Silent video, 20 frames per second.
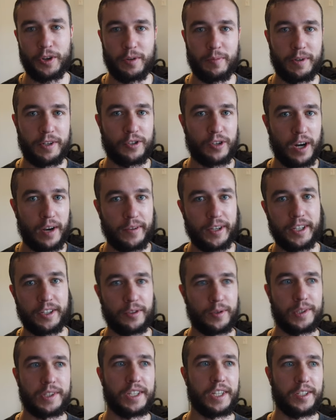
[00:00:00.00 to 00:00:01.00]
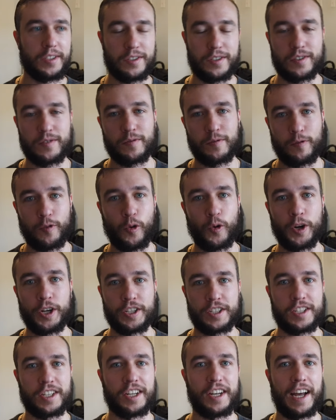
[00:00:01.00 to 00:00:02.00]
you'd be driving into a dense
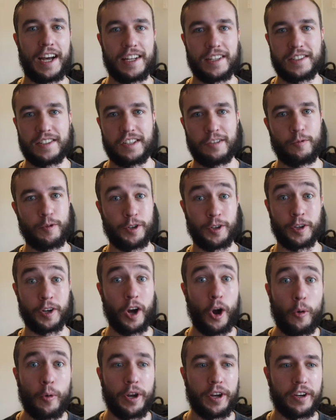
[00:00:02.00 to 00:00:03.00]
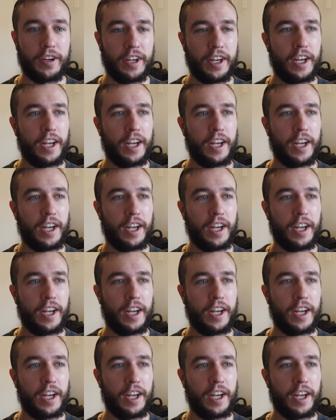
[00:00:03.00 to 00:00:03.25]
forest and not see where you're going.